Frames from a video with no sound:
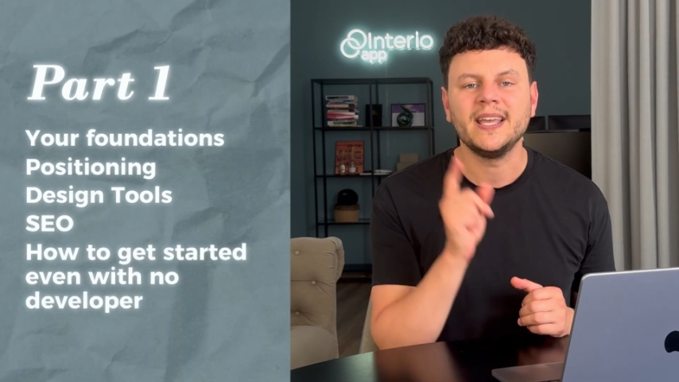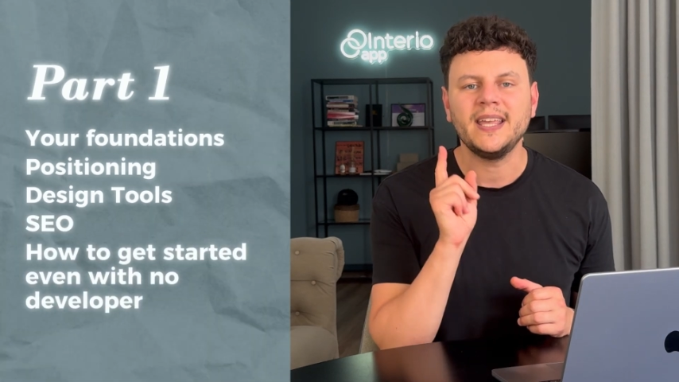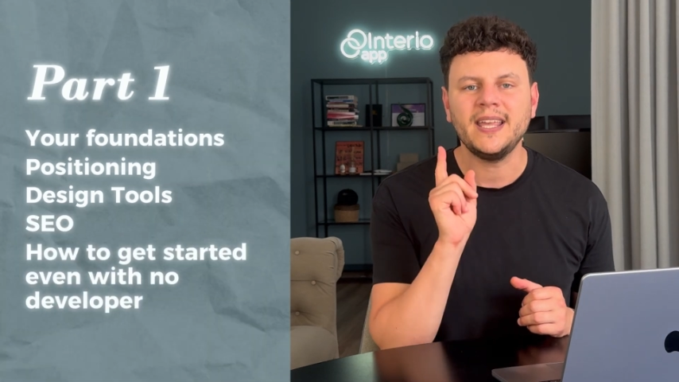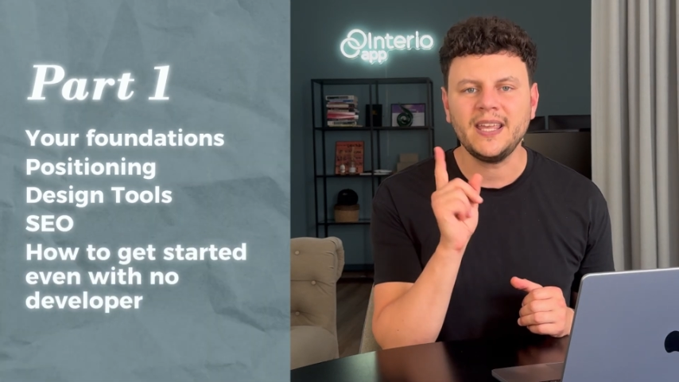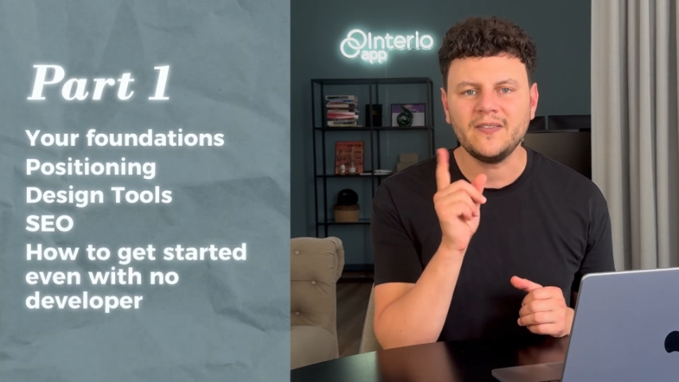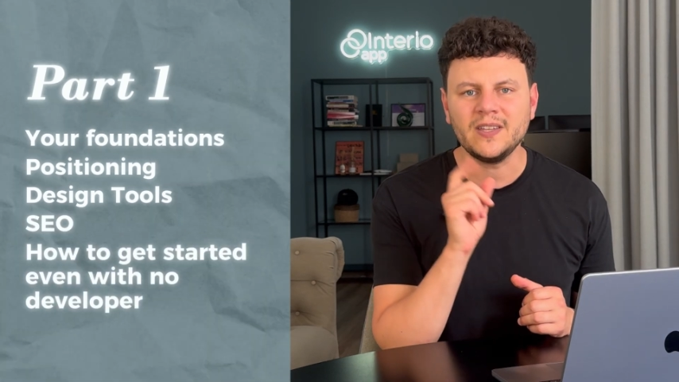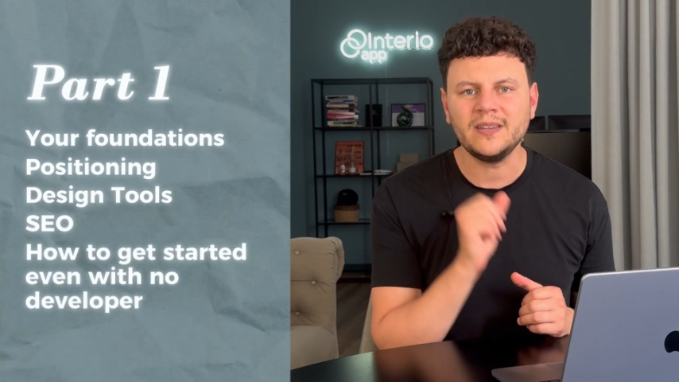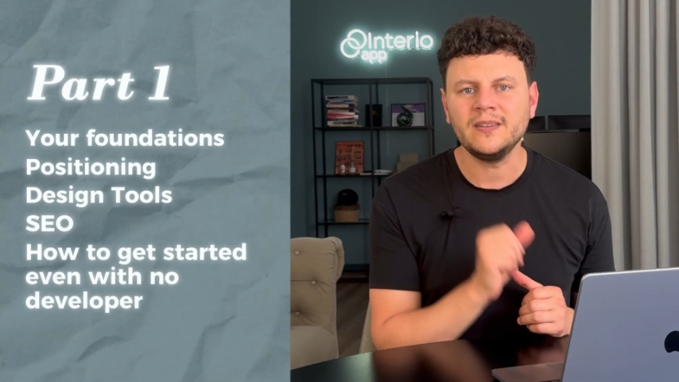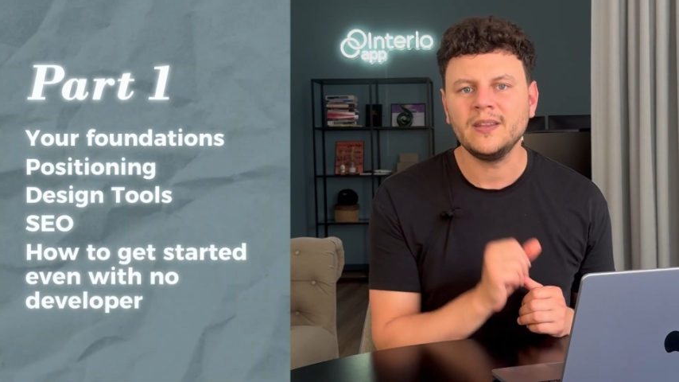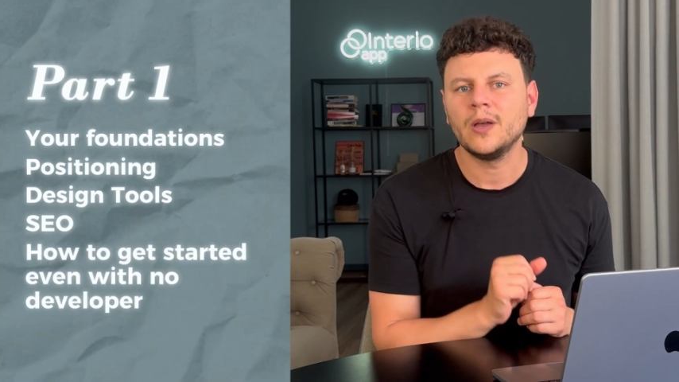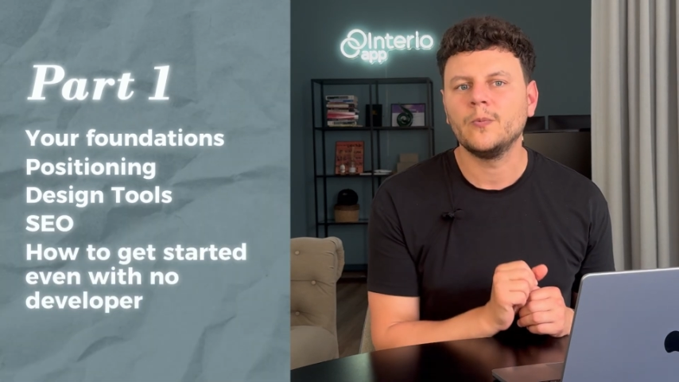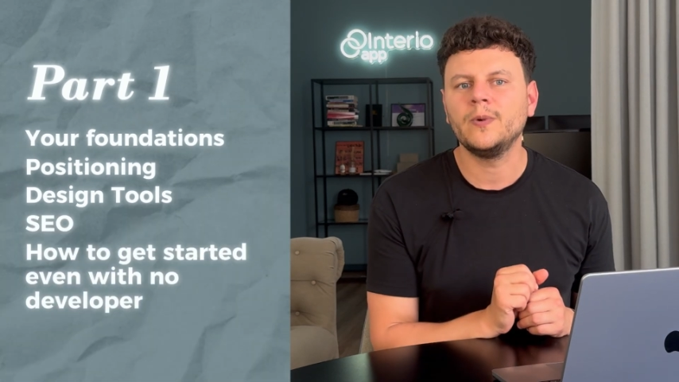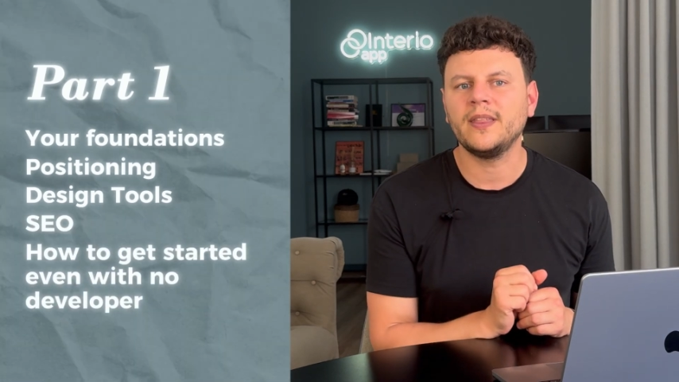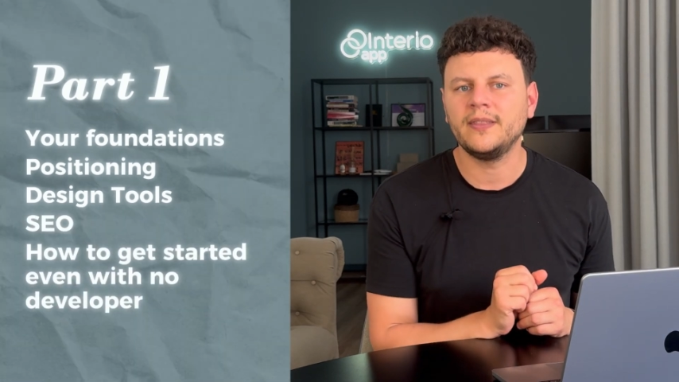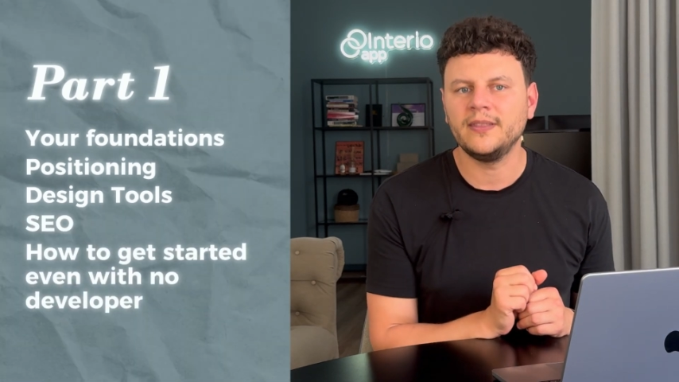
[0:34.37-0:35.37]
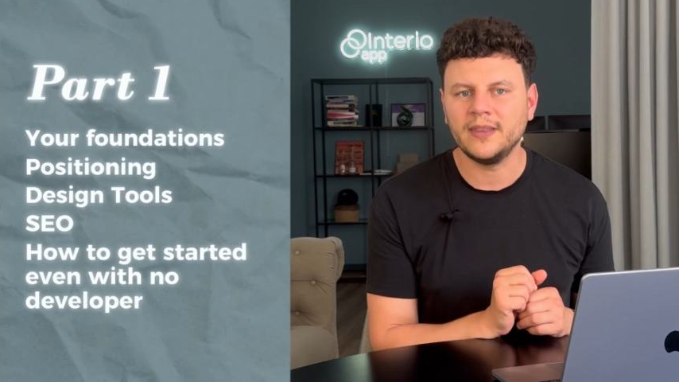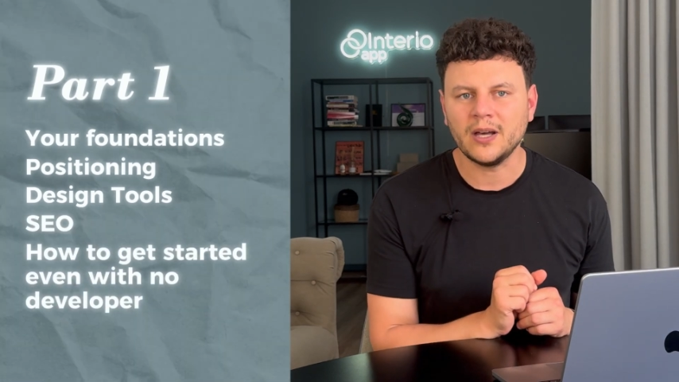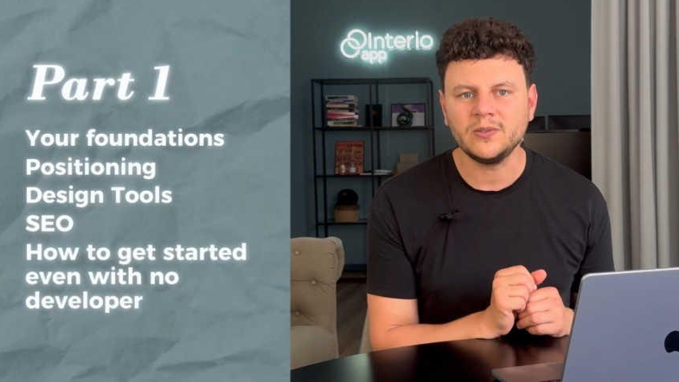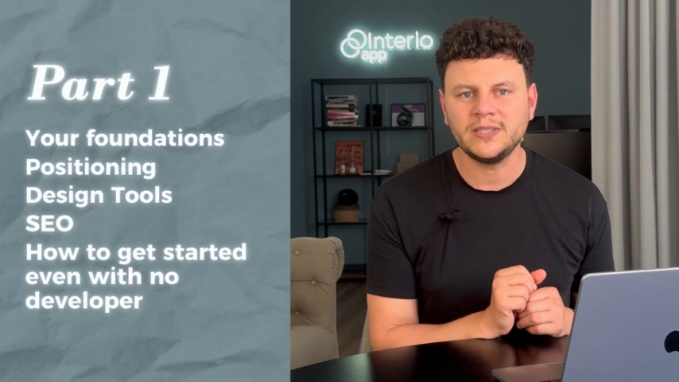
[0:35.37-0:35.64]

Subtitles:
even with no